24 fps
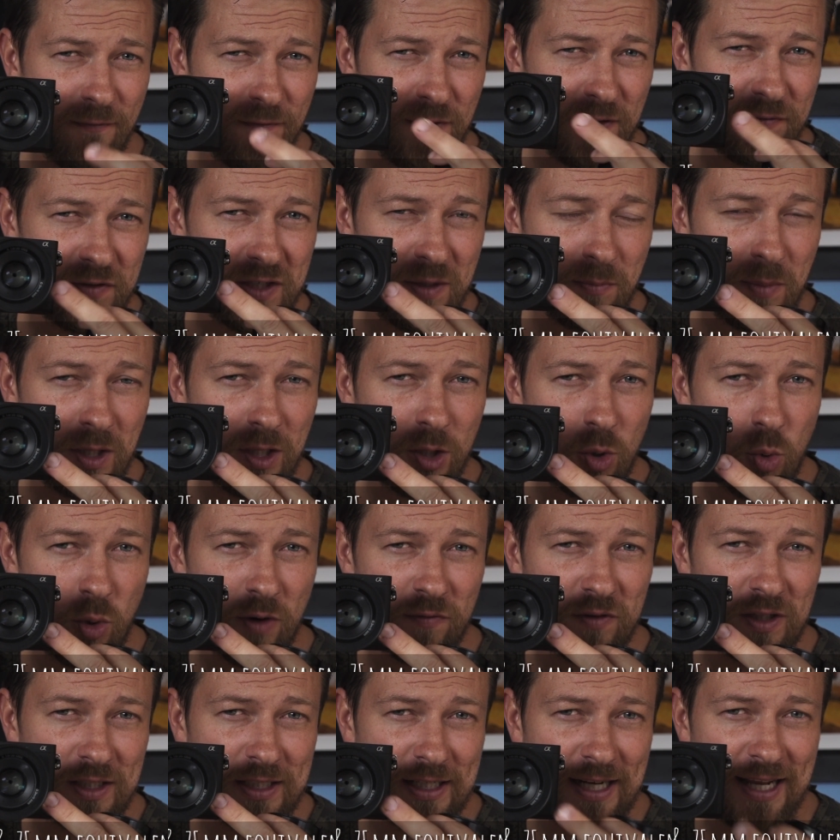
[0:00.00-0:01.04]
50mm
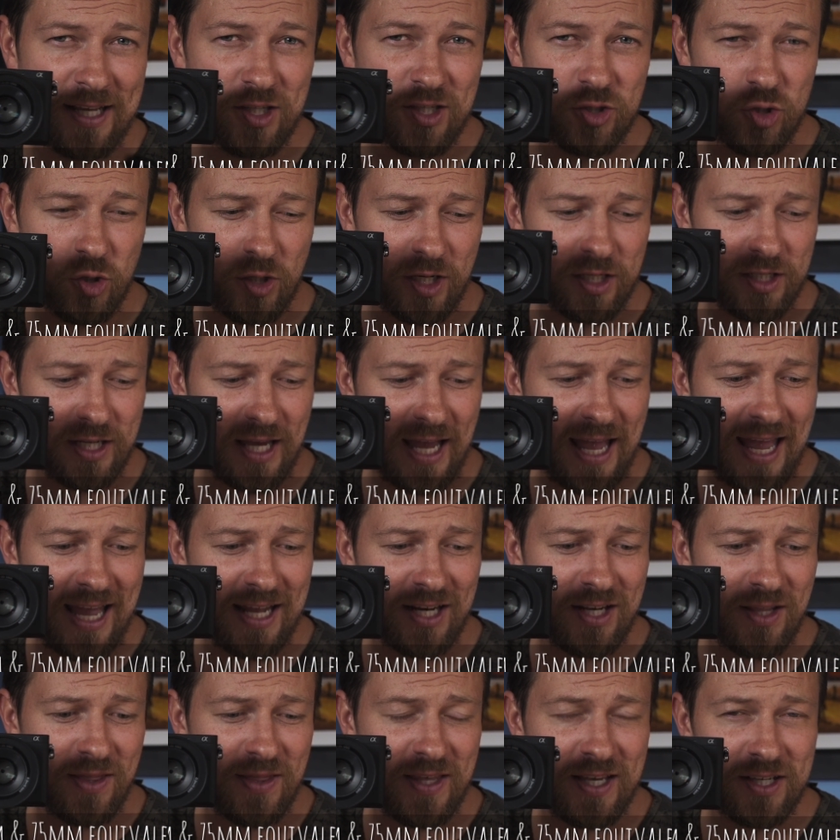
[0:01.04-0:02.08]
equivalent lens on it
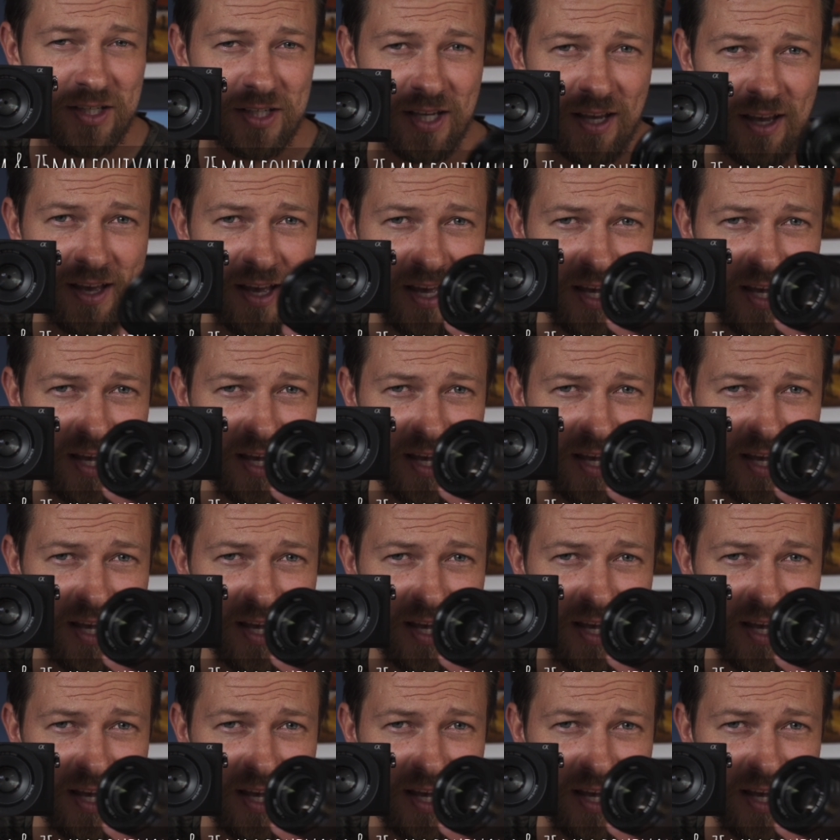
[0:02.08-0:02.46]
and this